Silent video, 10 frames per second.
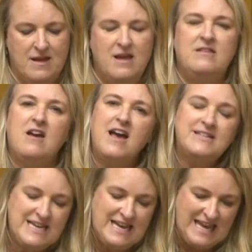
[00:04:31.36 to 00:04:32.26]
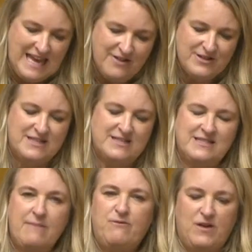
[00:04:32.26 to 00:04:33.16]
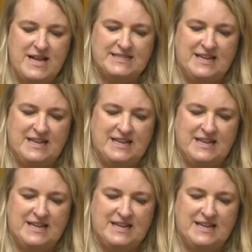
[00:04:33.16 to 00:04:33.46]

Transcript: The idea here is that some flights